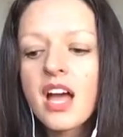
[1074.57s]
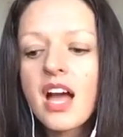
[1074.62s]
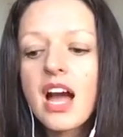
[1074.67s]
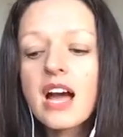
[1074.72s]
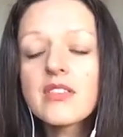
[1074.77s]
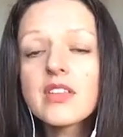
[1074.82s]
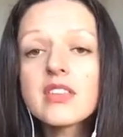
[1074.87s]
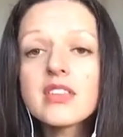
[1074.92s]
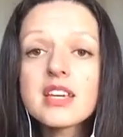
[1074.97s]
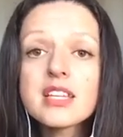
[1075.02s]

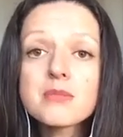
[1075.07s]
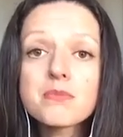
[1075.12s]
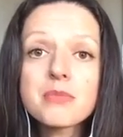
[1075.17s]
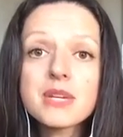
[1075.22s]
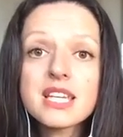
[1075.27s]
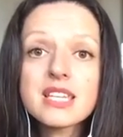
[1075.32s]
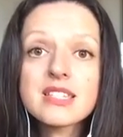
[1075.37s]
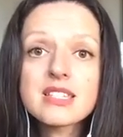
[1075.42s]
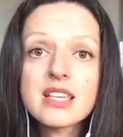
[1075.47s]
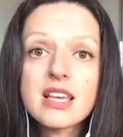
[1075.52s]
And then there's
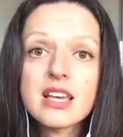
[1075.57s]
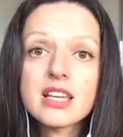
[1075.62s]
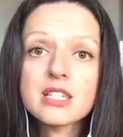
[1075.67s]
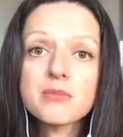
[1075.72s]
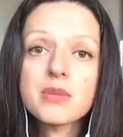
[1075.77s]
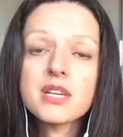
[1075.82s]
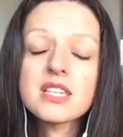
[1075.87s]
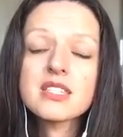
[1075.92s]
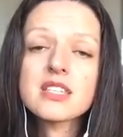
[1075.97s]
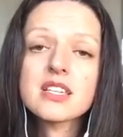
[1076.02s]
B6.
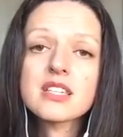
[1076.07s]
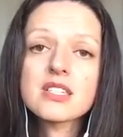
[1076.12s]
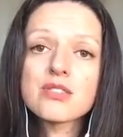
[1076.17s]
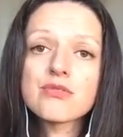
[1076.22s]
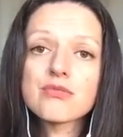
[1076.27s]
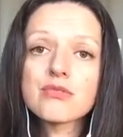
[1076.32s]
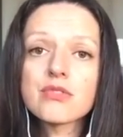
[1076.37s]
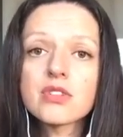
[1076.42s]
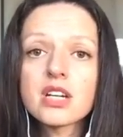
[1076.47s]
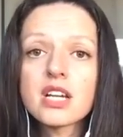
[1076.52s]
B6
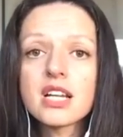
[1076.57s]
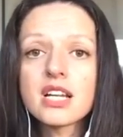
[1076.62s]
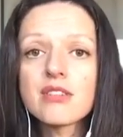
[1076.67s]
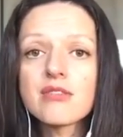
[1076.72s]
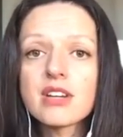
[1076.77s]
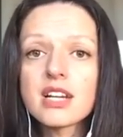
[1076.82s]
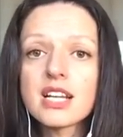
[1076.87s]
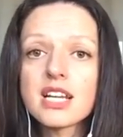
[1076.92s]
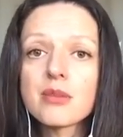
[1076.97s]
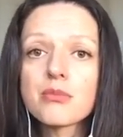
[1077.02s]
is really,
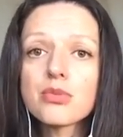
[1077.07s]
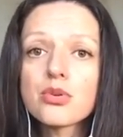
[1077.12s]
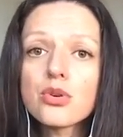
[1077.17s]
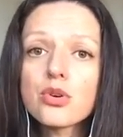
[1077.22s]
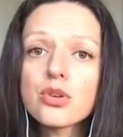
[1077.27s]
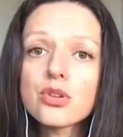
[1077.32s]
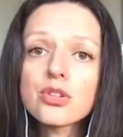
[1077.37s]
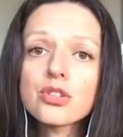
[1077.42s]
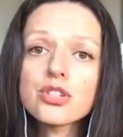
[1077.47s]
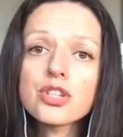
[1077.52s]
really
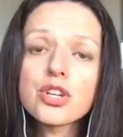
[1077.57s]
important.